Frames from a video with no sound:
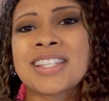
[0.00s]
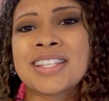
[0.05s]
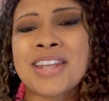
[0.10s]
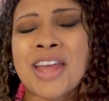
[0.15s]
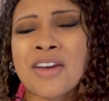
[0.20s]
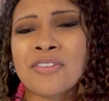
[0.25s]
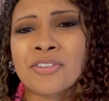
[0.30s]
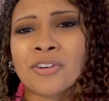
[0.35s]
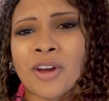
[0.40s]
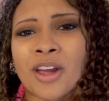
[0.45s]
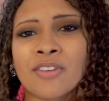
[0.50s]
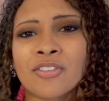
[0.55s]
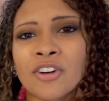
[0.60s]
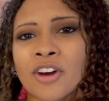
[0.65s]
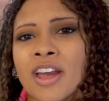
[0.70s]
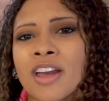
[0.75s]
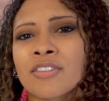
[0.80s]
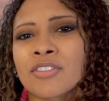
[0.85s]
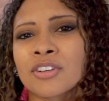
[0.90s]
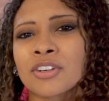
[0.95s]
never ever
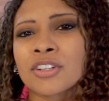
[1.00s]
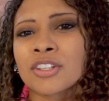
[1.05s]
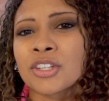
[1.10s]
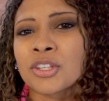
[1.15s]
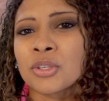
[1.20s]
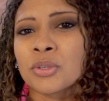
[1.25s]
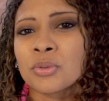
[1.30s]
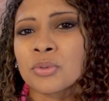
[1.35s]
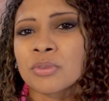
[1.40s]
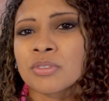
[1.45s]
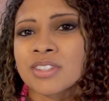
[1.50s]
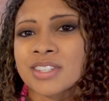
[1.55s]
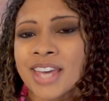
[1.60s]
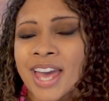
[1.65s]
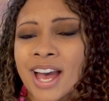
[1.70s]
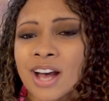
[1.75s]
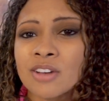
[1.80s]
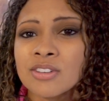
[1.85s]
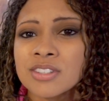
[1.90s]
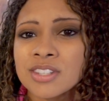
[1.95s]
ever use
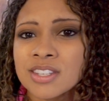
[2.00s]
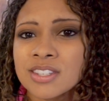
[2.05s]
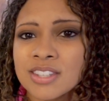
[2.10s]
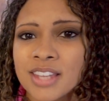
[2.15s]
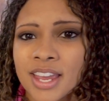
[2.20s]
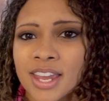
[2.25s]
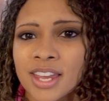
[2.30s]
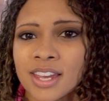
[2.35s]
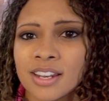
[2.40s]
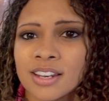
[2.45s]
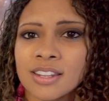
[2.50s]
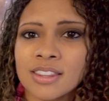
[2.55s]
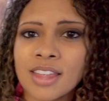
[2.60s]
calci sand.